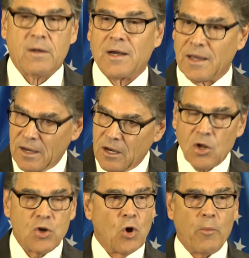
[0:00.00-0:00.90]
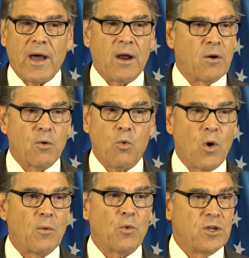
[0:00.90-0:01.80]
Again, no matter
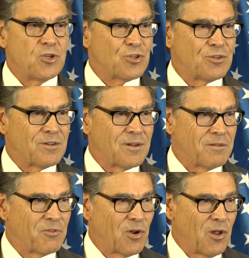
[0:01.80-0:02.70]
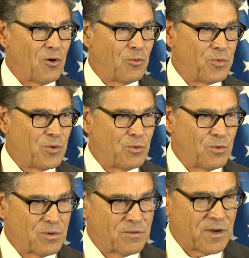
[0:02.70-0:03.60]
what region of the globe you
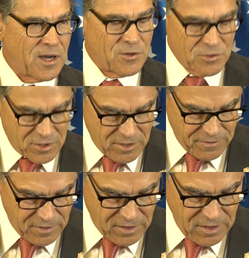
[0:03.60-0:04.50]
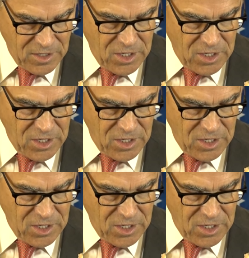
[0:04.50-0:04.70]
find yourself in.